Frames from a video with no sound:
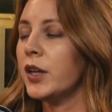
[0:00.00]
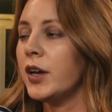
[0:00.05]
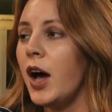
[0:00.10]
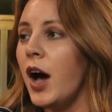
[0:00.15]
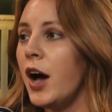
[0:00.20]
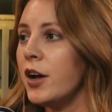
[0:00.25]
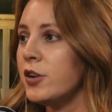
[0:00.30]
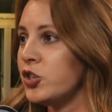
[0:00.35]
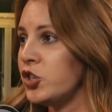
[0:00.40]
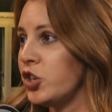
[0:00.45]

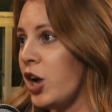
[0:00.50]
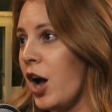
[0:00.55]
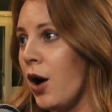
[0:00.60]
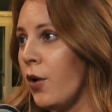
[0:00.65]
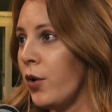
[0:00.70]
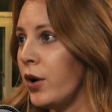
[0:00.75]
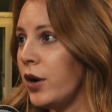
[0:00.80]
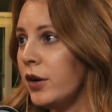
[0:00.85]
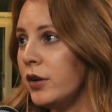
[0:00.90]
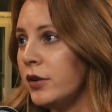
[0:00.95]
hot
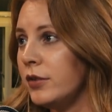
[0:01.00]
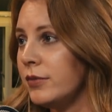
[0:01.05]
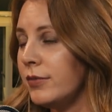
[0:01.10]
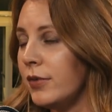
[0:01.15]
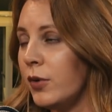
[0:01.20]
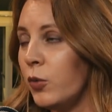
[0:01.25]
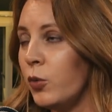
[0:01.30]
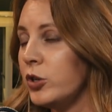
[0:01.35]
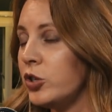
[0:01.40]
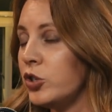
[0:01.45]
shower,
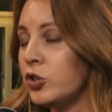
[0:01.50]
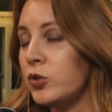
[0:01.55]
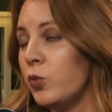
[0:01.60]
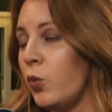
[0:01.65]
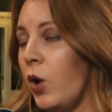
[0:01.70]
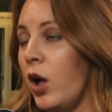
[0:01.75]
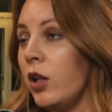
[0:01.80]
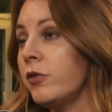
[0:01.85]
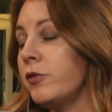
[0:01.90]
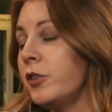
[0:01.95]
which
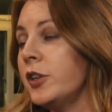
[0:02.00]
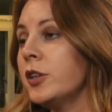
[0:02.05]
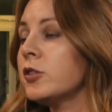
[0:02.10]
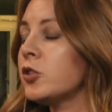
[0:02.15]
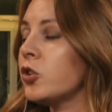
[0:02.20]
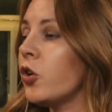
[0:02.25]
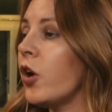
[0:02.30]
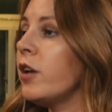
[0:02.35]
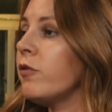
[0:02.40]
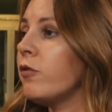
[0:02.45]
while feels
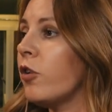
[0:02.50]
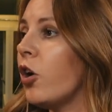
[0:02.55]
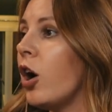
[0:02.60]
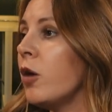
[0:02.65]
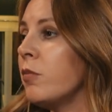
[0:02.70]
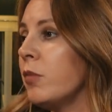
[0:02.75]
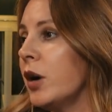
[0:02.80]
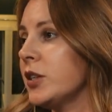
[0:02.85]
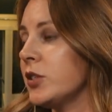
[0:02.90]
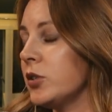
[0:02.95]
great for our
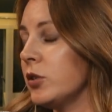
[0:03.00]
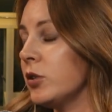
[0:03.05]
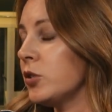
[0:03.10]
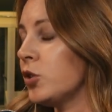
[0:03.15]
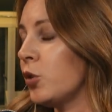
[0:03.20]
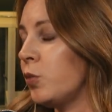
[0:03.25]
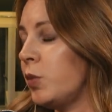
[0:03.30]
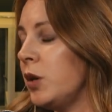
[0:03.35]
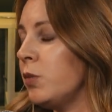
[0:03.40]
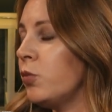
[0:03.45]
muscles,
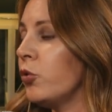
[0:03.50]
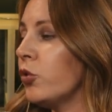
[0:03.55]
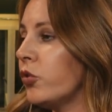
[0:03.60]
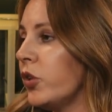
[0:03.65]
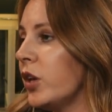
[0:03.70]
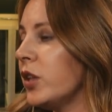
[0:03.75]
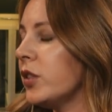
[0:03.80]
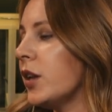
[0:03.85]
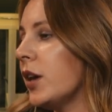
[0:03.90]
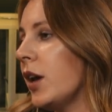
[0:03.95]
so people
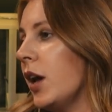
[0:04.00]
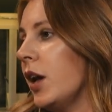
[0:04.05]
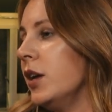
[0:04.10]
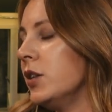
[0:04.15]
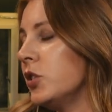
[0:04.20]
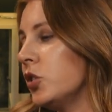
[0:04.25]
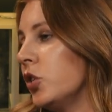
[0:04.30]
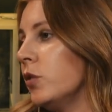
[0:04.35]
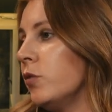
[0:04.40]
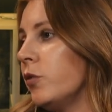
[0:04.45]
think that it
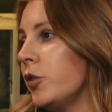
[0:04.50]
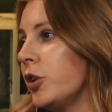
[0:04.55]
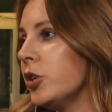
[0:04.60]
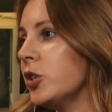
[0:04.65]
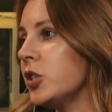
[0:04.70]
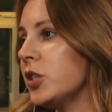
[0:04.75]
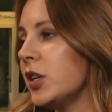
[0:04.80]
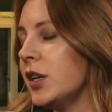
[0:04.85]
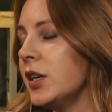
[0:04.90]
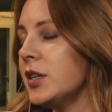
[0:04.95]
is good for your
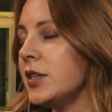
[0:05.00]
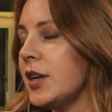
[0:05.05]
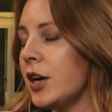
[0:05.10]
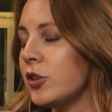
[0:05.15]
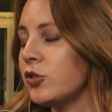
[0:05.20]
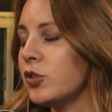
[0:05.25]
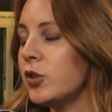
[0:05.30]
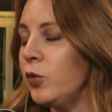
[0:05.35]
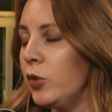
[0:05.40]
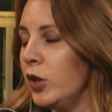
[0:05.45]
skin, it's
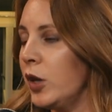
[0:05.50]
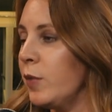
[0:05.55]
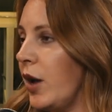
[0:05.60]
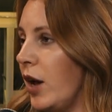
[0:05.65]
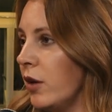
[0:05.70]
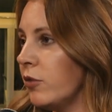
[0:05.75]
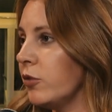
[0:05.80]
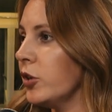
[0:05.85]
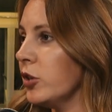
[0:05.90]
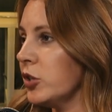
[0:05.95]
actually really
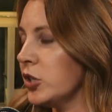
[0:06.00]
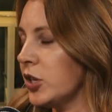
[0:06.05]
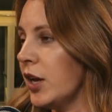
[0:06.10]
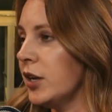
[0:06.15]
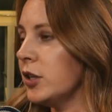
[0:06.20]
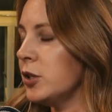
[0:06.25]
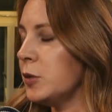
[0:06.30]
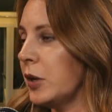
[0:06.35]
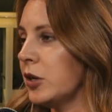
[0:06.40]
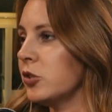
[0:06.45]
bad for your skin,
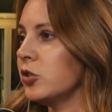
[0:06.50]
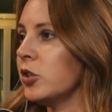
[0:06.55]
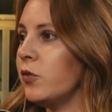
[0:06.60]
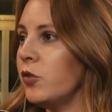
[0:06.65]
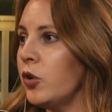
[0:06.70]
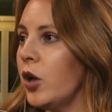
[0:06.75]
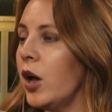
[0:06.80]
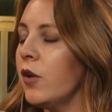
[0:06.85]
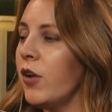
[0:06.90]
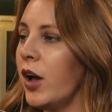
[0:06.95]
especially if
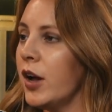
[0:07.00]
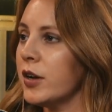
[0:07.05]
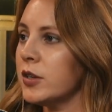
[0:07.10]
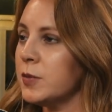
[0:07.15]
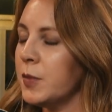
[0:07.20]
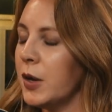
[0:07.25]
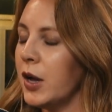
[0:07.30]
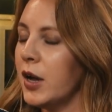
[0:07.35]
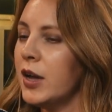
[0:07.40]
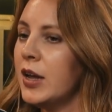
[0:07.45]
you have
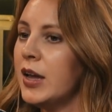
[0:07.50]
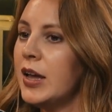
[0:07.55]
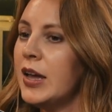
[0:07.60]
eczema.